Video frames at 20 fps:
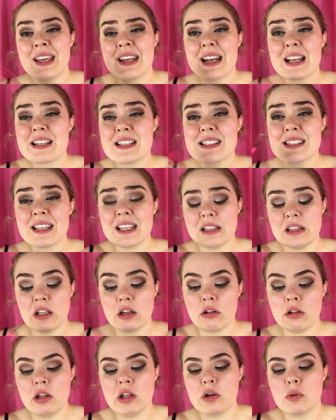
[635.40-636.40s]
I just like the
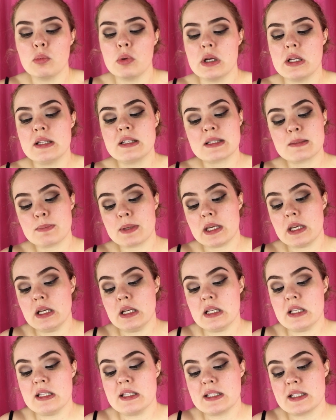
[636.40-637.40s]
clear ones
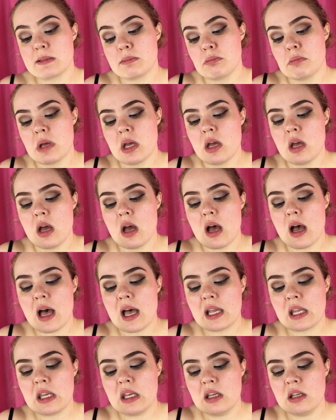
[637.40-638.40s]
because
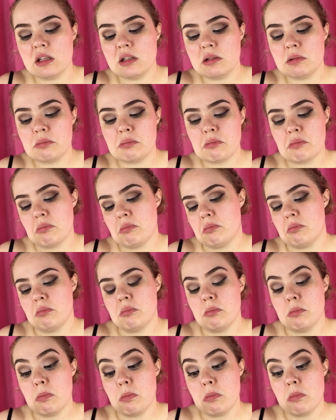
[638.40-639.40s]
I can
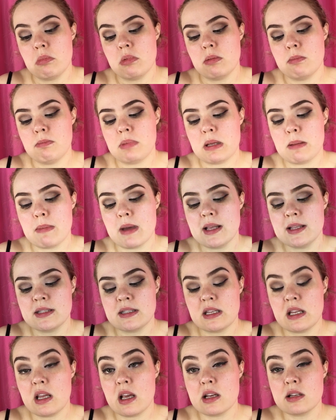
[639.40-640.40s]
be
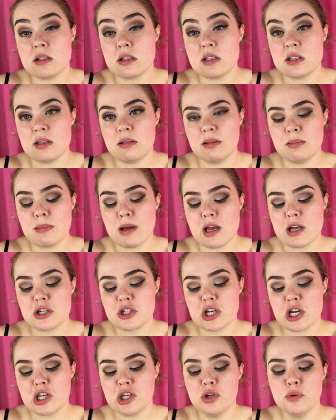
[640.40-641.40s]
messy, as you see with my
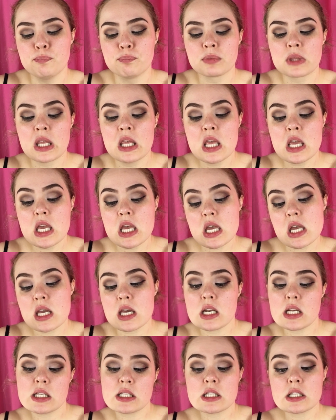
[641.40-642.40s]
eyeshadow,
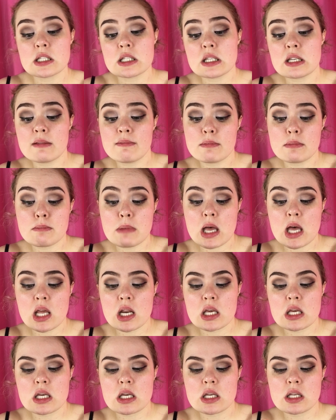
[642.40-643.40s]
and it doesn't even
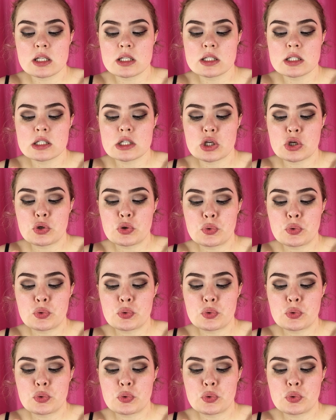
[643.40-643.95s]
matter. So